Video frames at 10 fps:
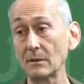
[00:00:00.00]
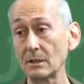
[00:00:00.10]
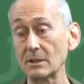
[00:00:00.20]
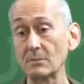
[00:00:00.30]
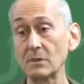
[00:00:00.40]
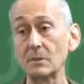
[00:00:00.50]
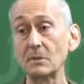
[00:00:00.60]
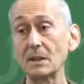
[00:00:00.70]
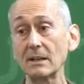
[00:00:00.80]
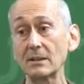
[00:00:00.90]

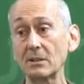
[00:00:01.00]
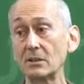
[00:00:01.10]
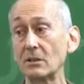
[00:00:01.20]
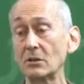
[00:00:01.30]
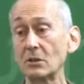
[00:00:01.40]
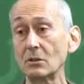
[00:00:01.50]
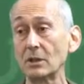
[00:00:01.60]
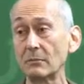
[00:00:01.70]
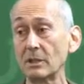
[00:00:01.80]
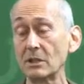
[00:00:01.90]
subscription access to the journal
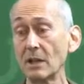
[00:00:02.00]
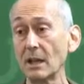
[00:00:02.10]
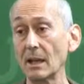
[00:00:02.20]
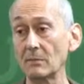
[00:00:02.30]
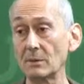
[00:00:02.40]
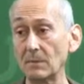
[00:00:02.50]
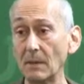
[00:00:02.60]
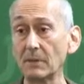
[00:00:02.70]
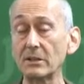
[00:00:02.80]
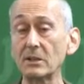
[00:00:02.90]
in which it was
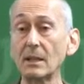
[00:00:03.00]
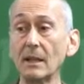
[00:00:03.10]
published.